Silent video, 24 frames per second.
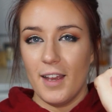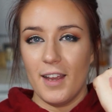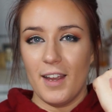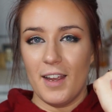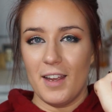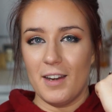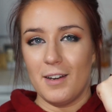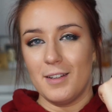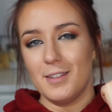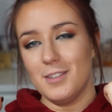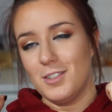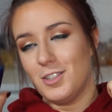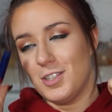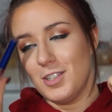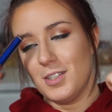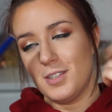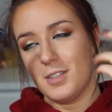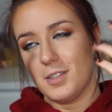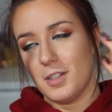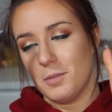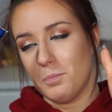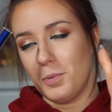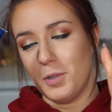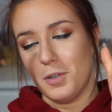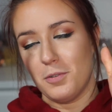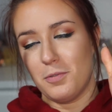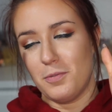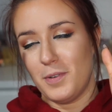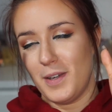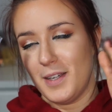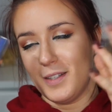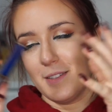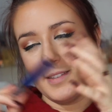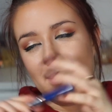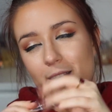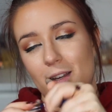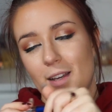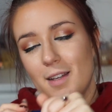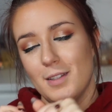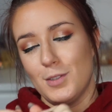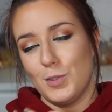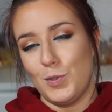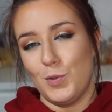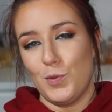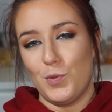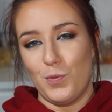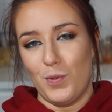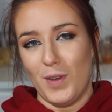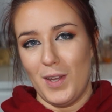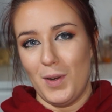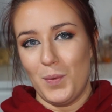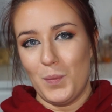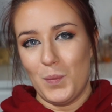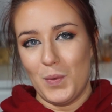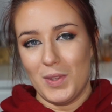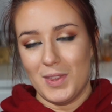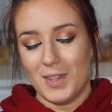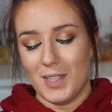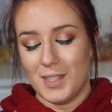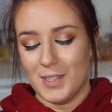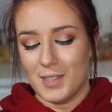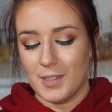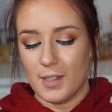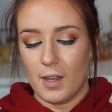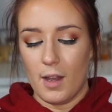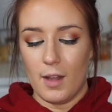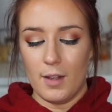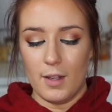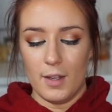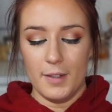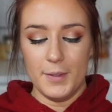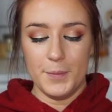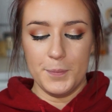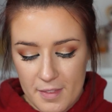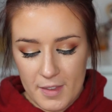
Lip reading: it is just perfect to fit with this color.